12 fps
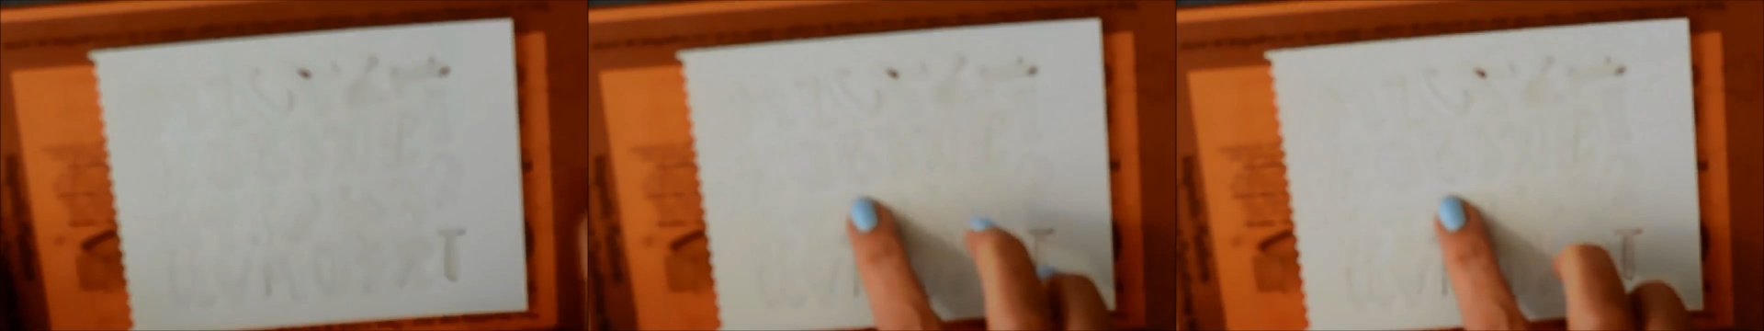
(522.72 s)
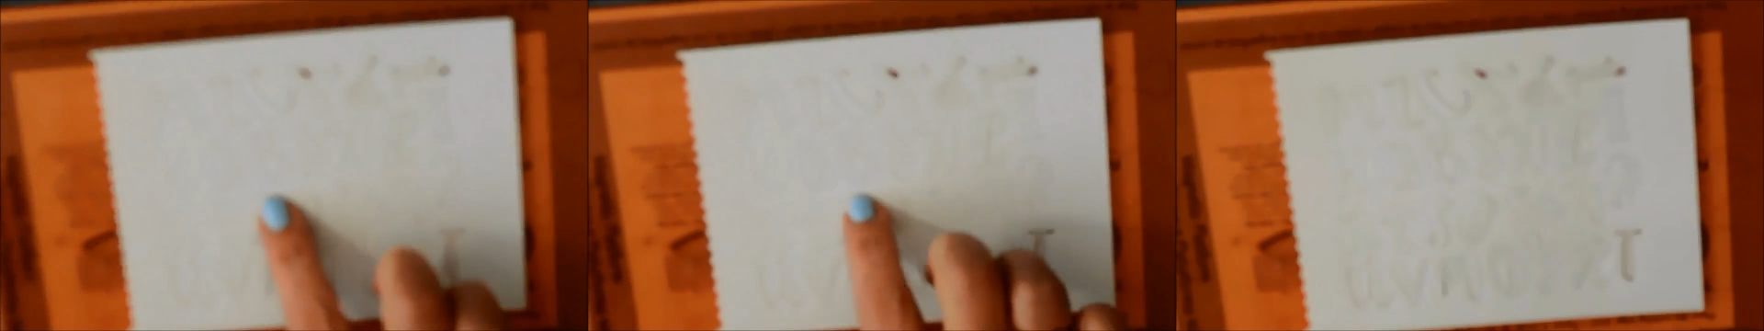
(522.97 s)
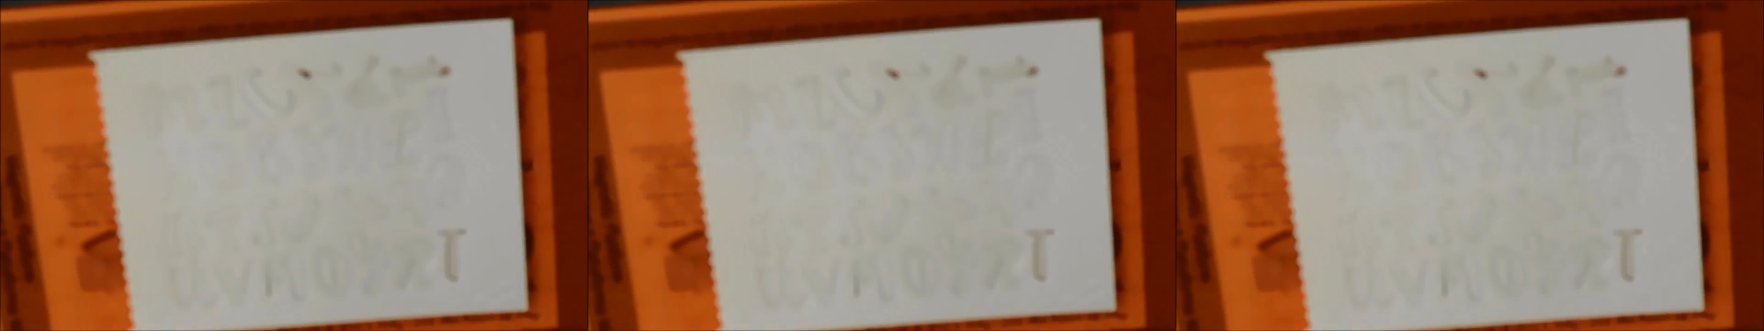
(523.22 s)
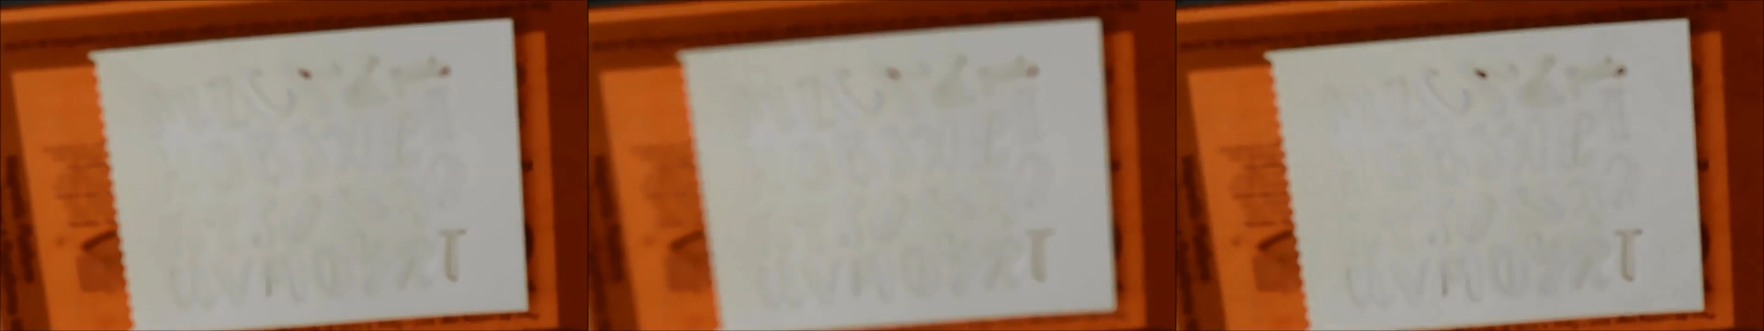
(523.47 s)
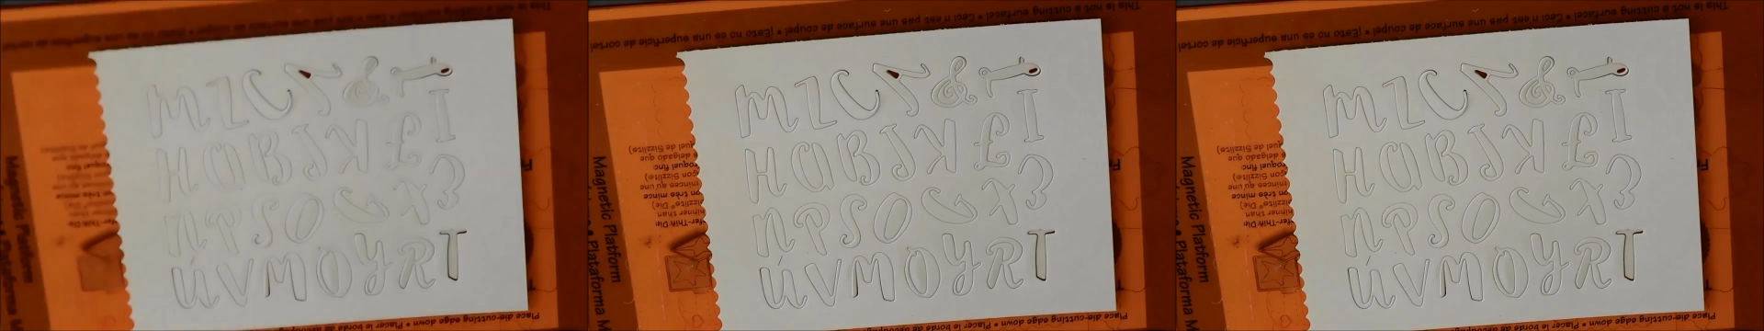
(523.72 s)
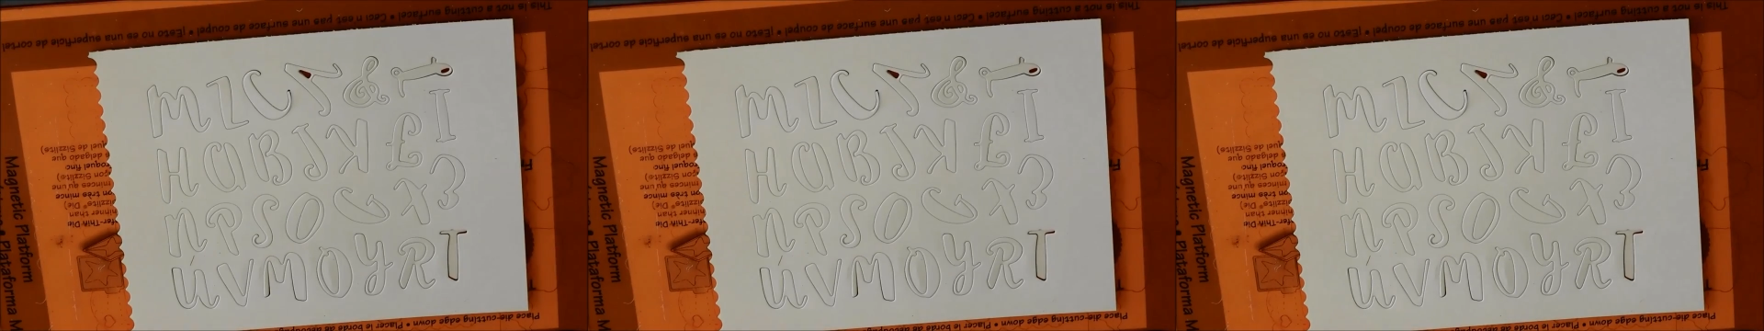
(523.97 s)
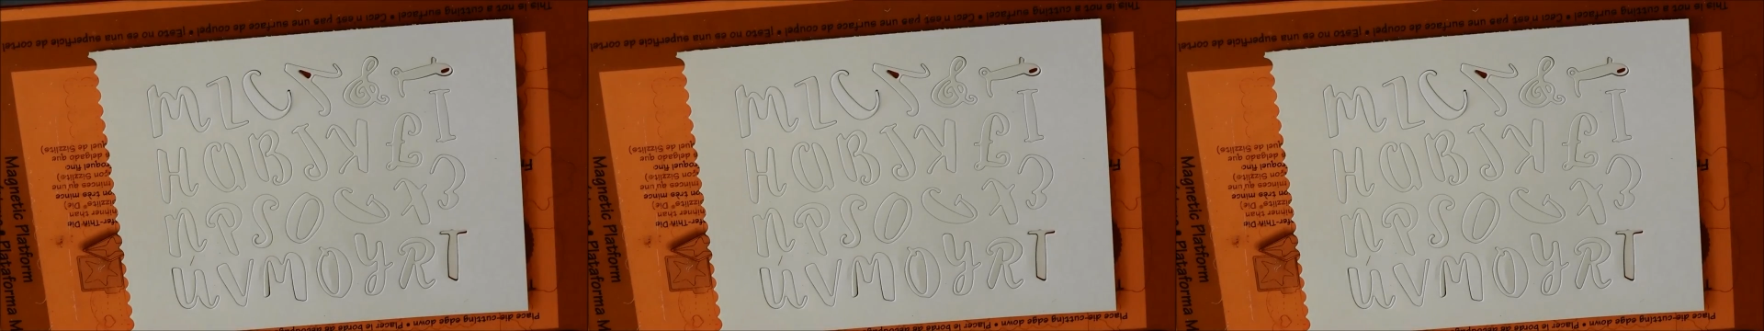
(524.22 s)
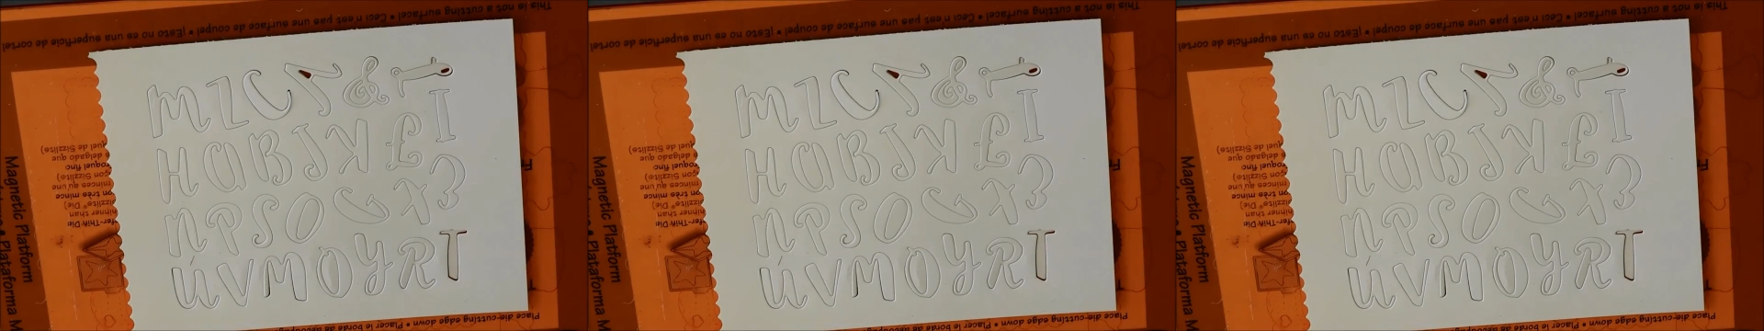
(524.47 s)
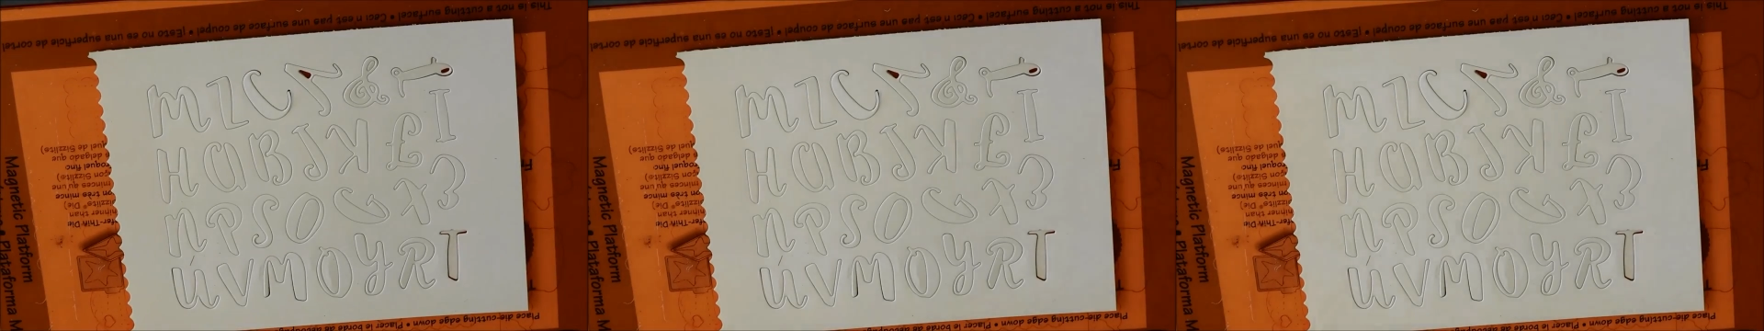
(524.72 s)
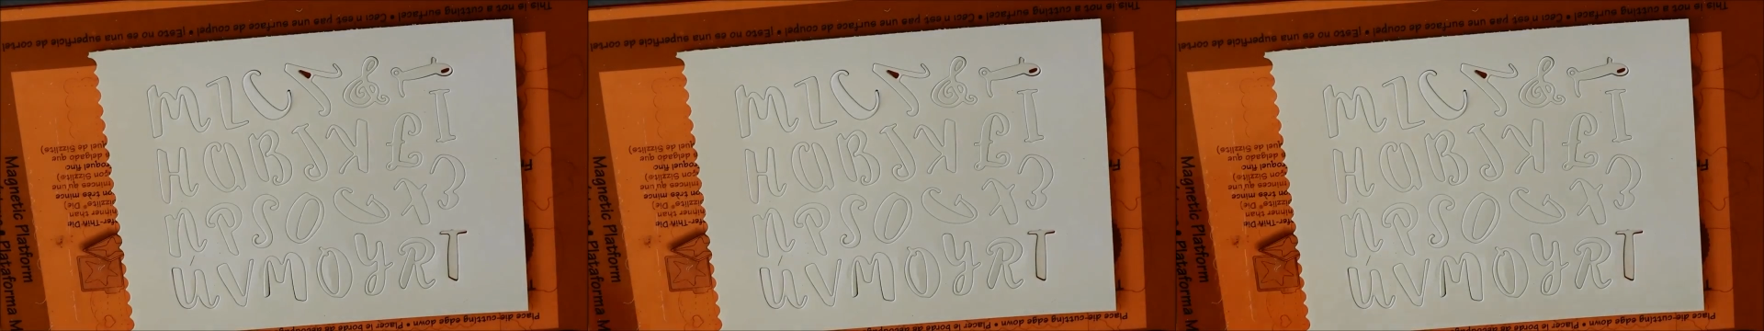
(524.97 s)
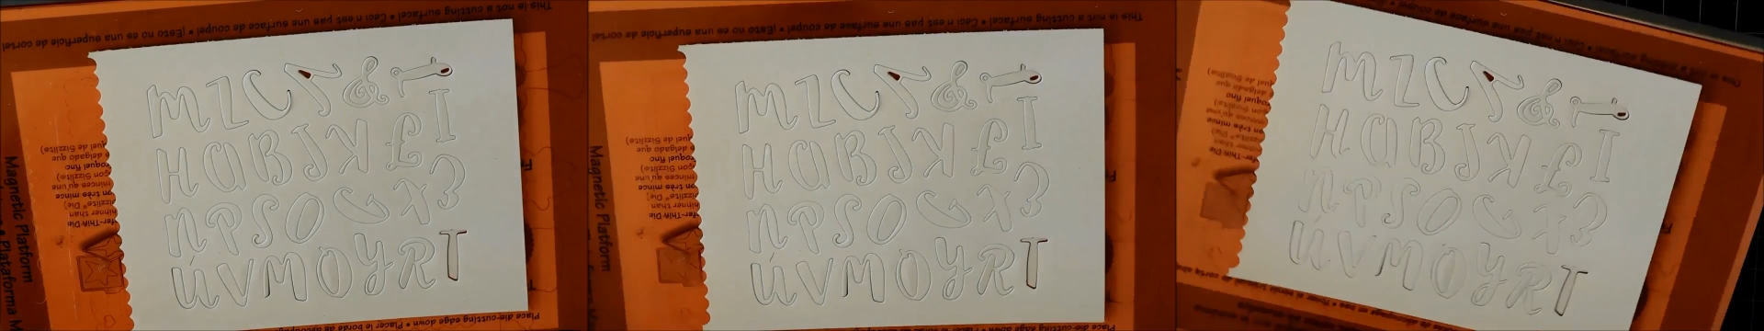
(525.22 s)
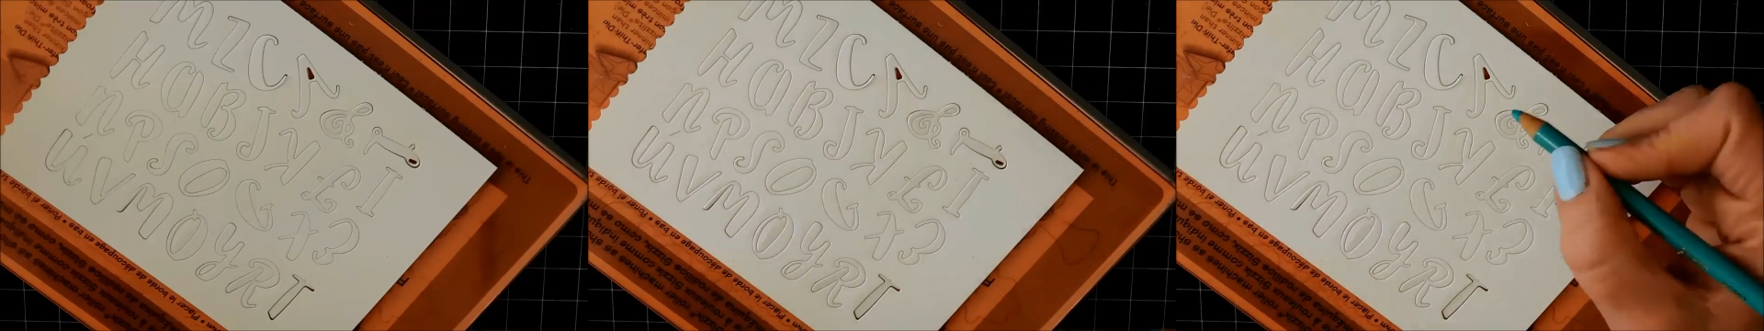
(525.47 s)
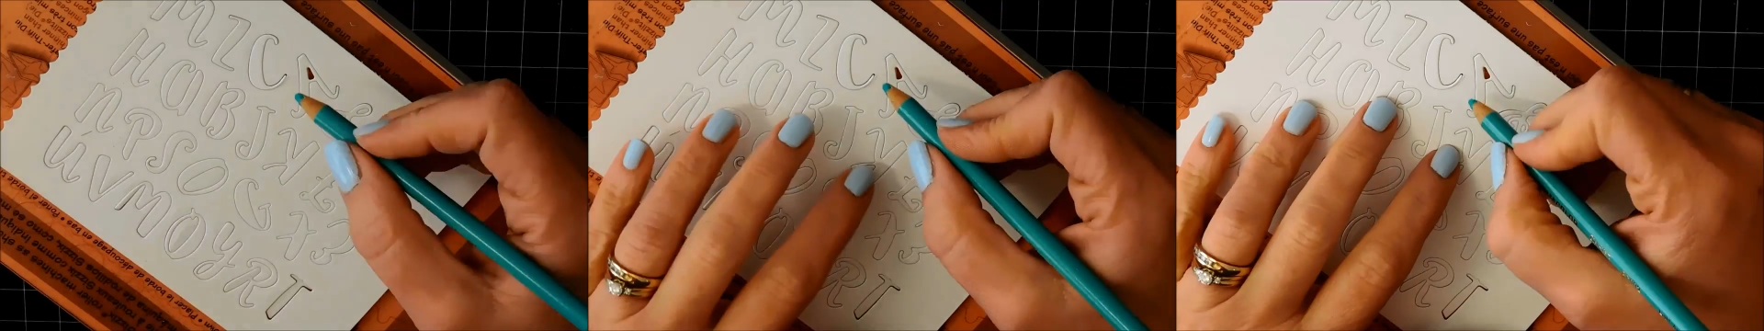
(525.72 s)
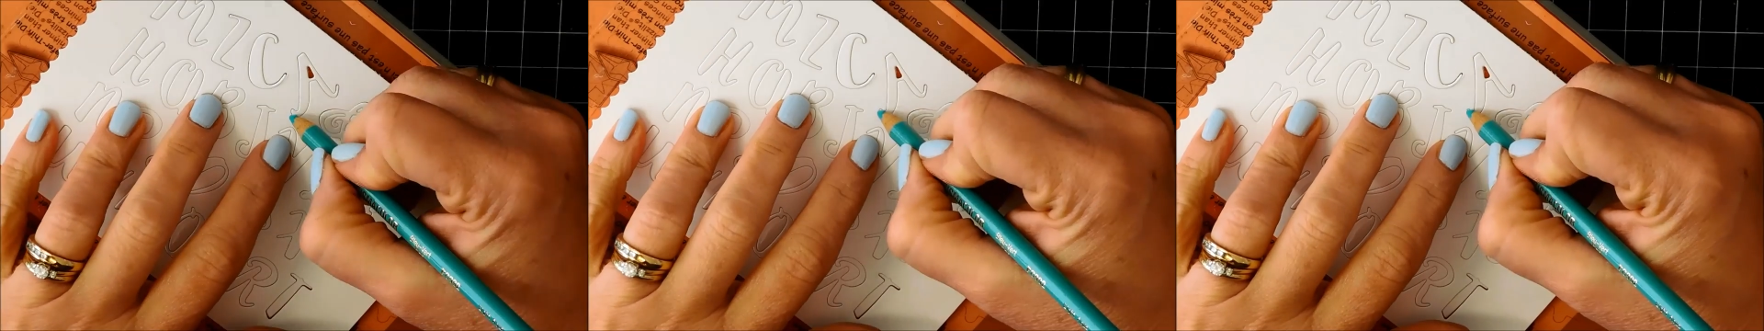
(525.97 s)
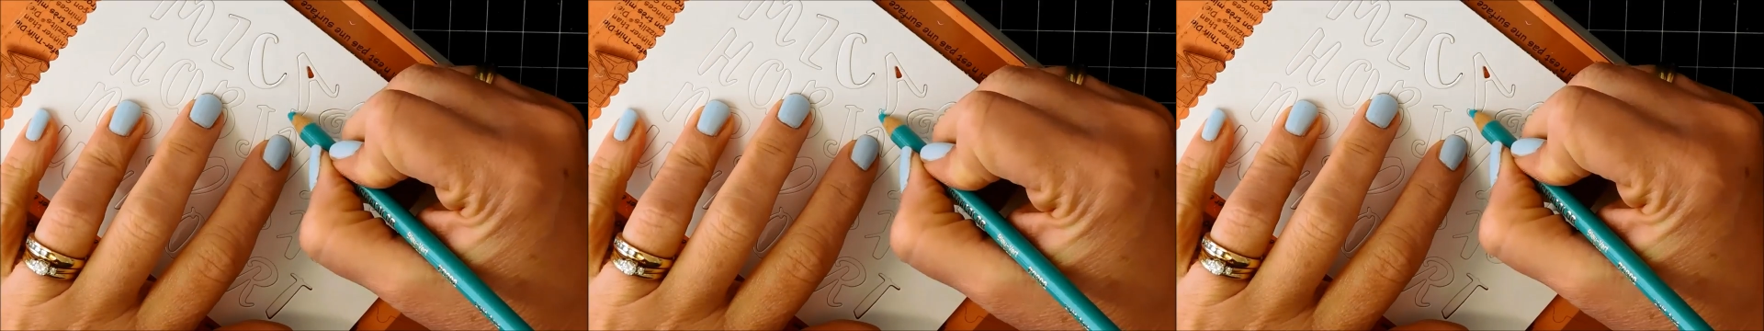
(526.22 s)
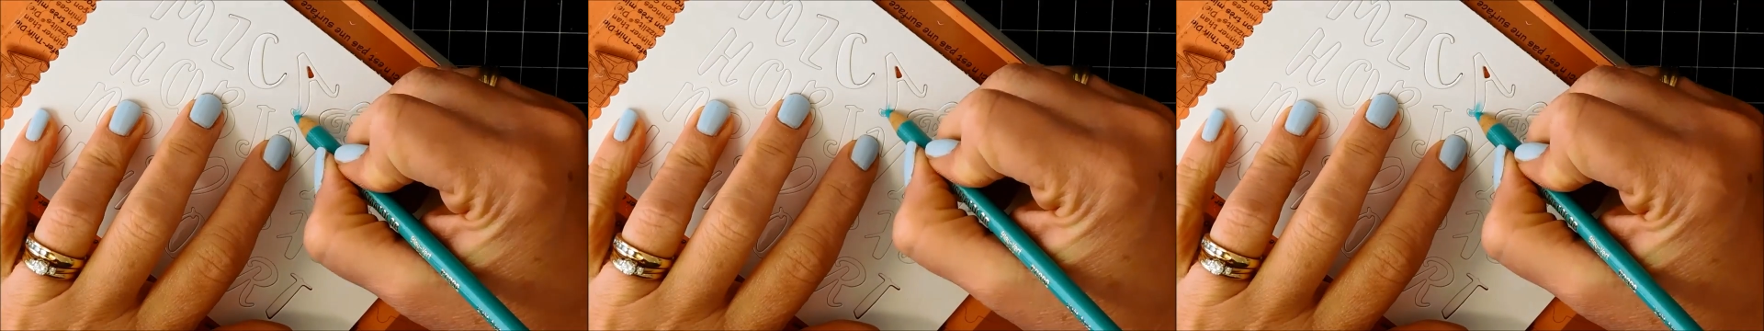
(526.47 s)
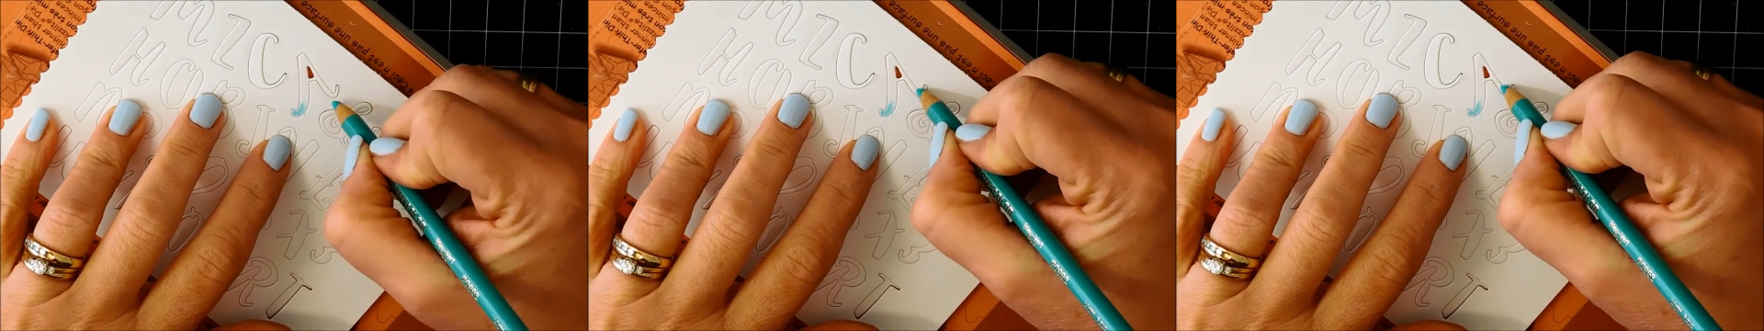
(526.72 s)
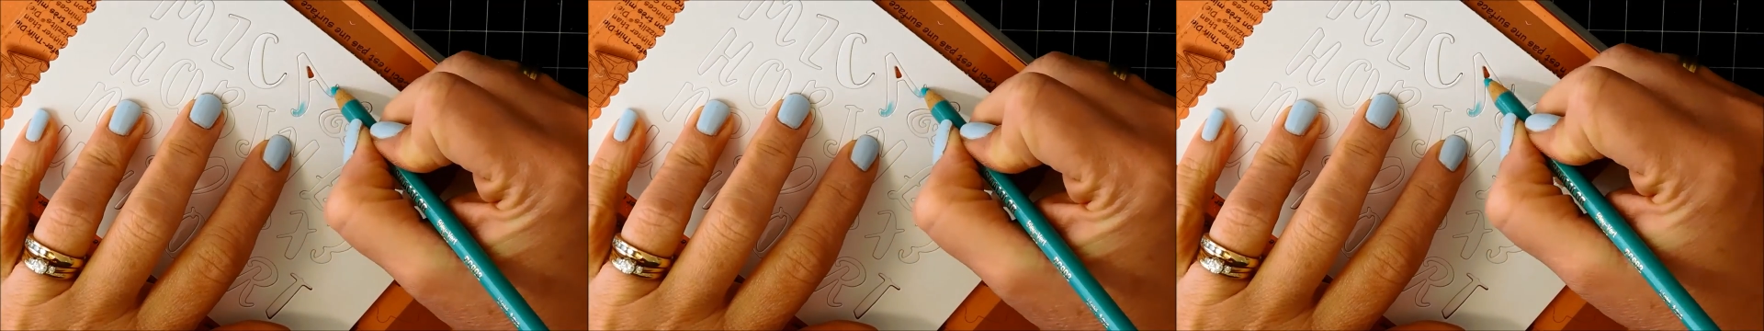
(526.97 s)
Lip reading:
(no speaker visible)